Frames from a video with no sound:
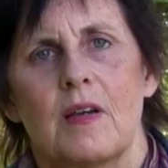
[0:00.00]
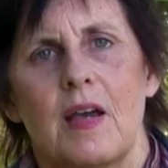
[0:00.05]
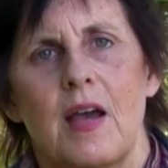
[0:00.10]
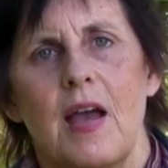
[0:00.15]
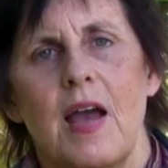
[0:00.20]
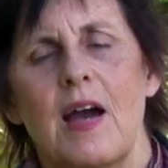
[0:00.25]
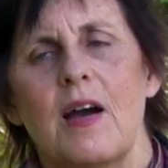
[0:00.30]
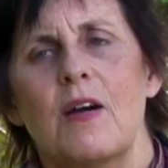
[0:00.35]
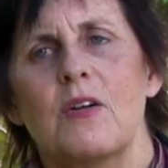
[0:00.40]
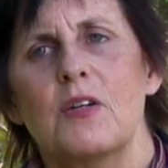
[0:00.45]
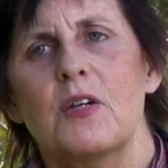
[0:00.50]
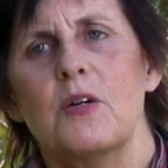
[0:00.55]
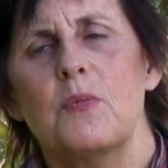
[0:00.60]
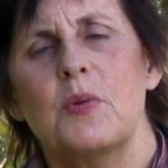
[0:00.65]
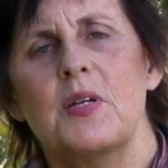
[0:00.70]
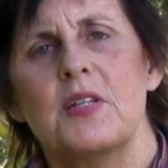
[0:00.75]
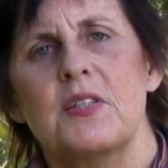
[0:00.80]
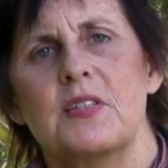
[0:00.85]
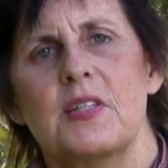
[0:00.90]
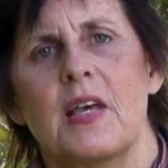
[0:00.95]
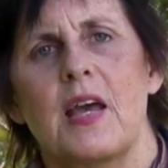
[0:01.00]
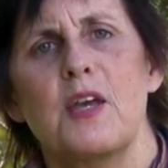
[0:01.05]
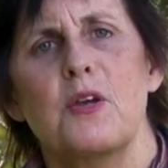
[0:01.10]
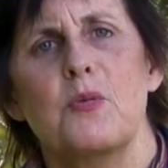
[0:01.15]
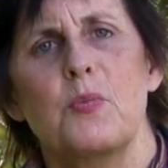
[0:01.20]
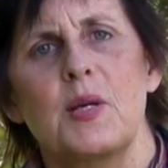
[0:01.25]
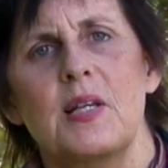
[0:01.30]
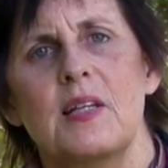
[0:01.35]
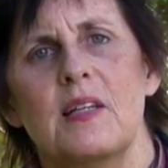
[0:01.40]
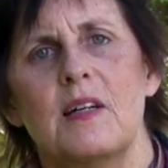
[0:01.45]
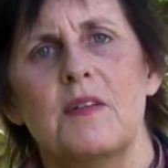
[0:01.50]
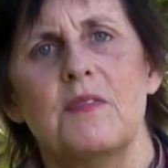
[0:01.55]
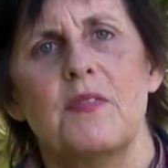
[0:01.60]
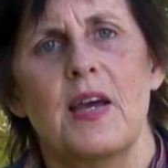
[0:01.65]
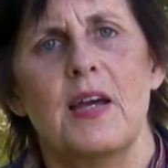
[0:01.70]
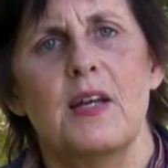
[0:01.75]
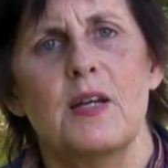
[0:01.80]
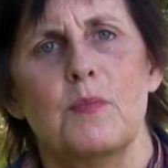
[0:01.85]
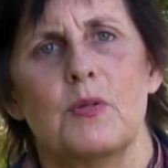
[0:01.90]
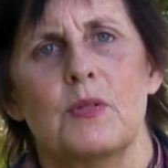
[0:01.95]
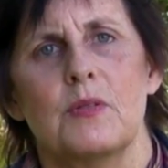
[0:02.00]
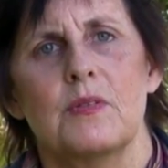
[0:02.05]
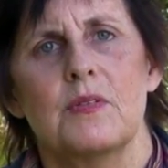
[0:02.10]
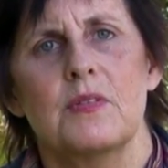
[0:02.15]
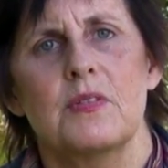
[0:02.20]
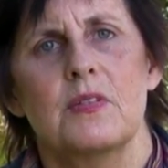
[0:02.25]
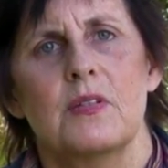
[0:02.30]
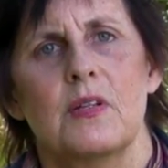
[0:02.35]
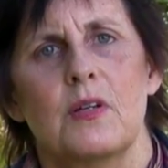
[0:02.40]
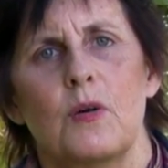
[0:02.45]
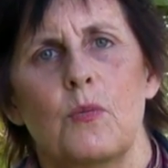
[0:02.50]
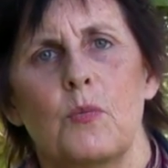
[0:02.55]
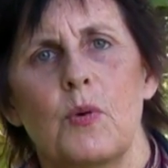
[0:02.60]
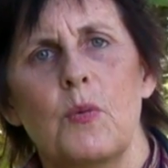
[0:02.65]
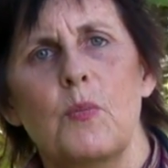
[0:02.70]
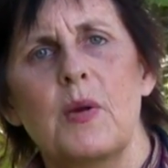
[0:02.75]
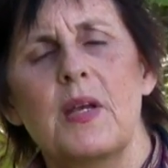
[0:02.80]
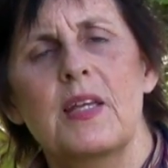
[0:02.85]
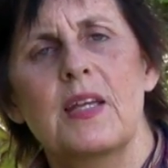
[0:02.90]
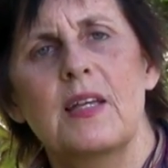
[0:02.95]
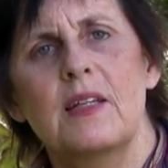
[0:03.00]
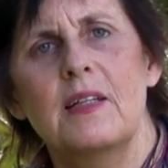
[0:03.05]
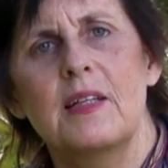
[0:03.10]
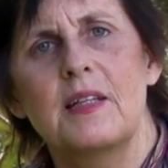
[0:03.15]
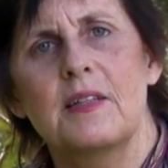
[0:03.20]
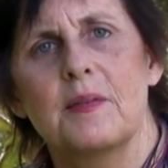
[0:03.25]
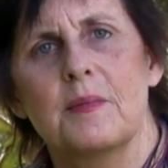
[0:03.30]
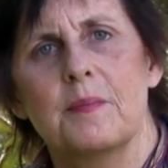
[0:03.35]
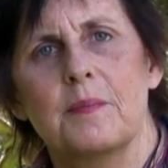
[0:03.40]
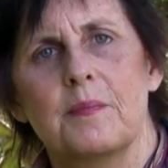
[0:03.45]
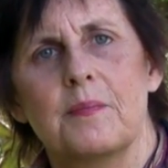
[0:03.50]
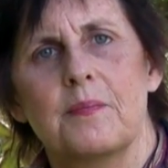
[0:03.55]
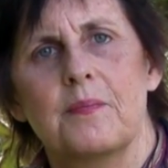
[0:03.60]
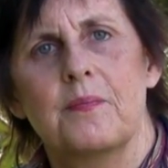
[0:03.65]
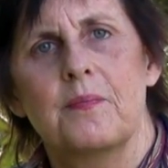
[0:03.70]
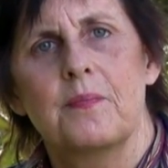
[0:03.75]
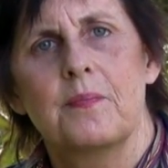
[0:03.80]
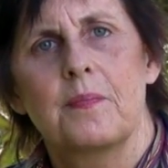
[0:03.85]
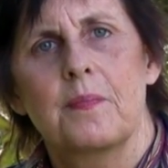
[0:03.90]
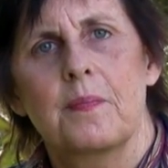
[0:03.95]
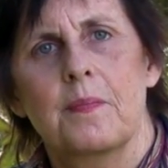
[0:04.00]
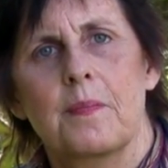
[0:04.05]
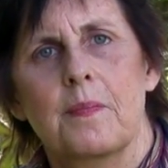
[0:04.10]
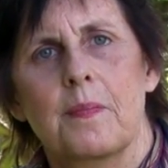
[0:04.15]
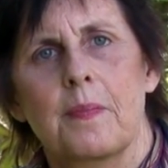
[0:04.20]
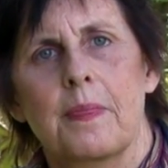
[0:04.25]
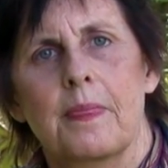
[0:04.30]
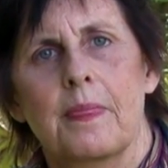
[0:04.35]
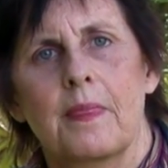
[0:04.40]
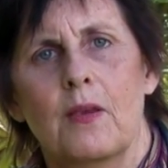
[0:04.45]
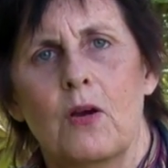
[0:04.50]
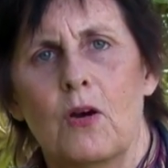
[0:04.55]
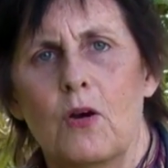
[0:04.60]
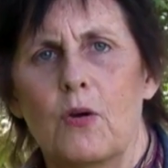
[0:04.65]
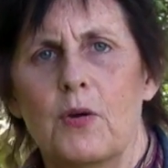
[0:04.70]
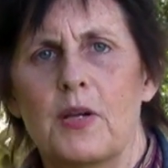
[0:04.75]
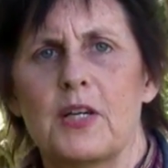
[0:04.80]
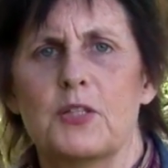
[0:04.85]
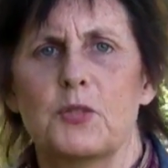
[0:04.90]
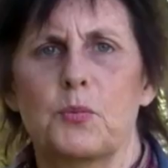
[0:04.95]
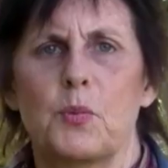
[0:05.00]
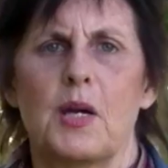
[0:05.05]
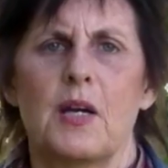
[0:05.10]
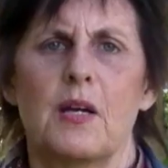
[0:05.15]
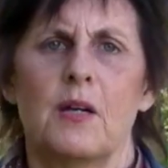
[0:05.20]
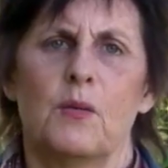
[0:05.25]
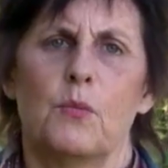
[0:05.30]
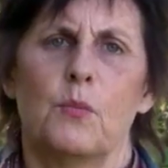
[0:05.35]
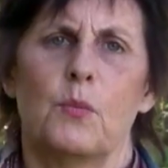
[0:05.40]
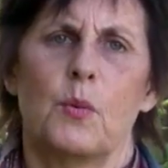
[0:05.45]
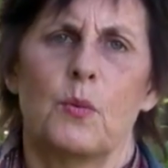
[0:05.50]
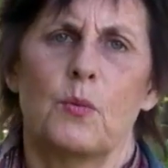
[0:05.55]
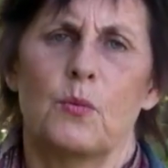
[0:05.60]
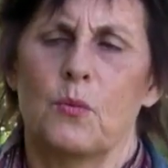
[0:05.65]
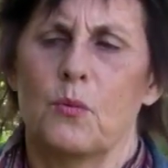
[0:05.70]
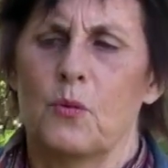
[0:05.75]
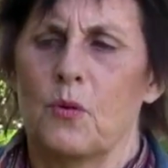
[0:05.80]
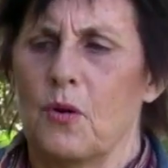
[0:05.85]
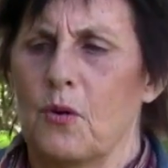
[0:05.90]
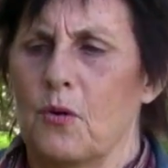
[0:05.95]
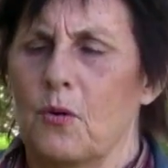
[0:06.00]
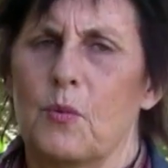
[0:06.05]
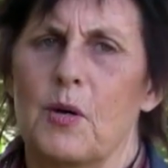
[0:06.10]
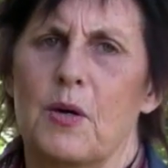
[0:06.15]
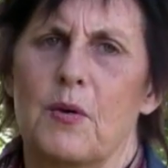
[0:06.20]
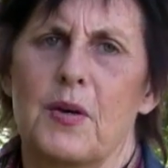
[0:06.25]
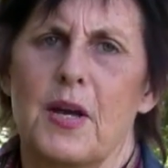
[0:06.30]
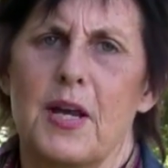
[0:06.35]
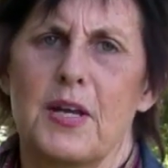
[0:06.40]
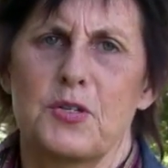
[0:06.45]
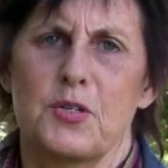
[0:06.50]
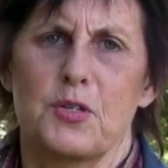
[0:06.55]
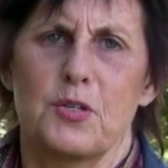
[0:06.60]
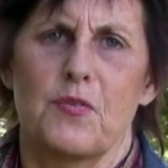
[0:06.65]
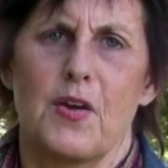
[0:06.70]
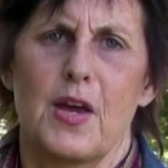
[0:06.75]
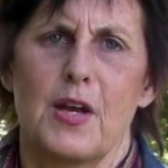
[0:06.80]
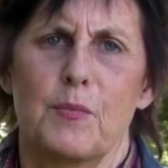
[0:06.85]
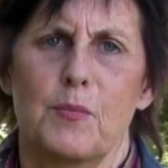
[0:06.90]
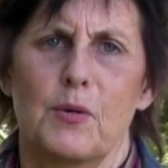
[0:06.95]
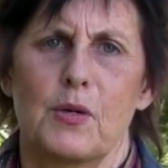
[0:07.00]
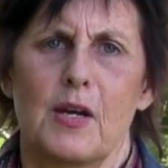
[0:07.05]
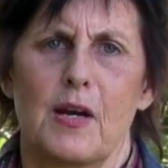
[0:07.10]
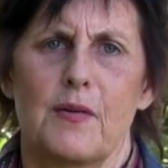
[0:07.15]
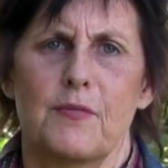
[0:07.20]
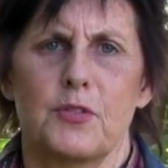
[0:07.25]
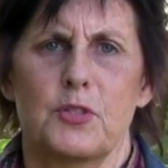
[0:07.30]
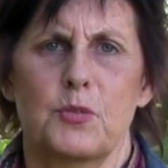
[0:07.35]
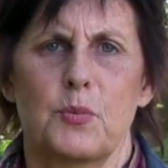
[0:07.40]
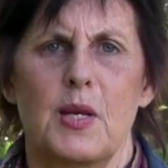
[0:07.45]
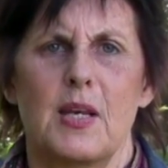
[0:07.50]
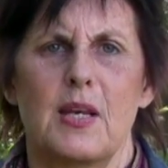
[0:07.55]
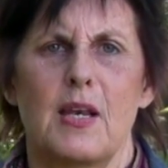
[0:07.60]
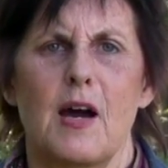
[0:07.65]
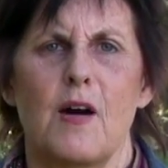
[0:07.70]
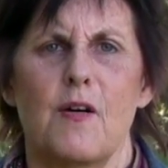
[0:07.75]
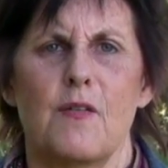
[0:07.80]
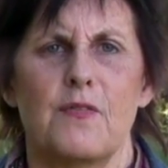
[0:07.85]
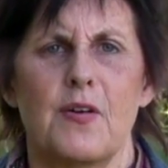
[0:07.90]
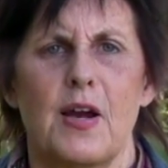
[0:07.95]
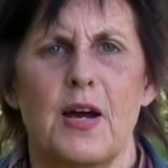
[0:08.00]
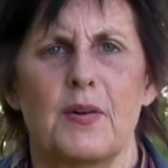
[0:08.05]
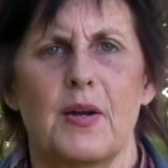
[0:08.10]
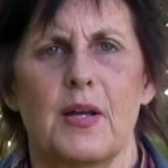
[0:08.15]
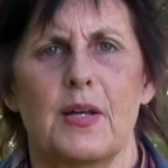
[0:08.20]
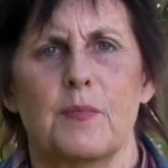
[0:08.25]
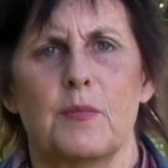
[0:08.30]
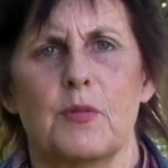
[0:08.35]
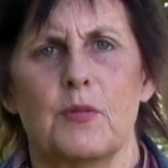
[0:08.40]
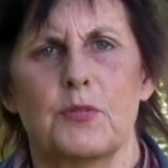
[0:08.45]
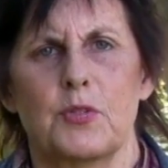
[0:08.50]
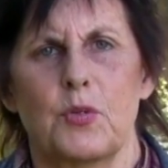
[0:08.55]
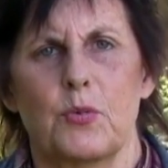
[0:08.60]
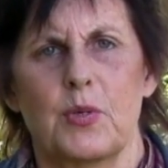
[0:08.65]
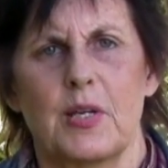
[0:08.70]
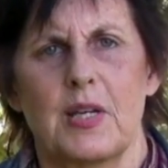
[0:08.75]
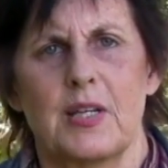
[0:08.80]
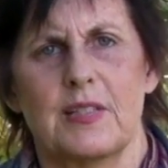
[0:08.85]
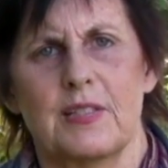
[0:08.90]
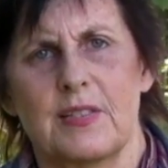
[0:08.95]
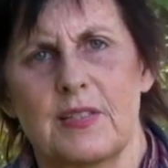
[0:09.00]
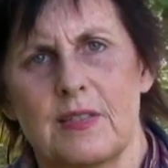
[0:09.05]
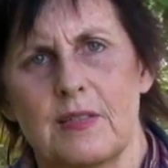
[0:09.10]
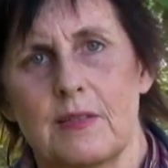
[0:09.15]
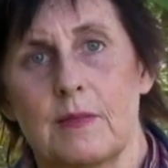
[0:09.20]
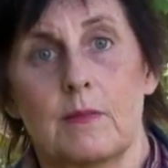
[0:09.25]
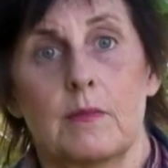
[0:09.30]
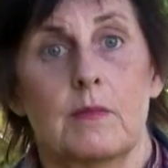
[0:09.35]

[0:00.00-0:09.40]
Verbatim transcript: How can we say we love animals when we're killing them? Oh yes, we're, we're a nation of animal lovers. We love our animals, oh yes.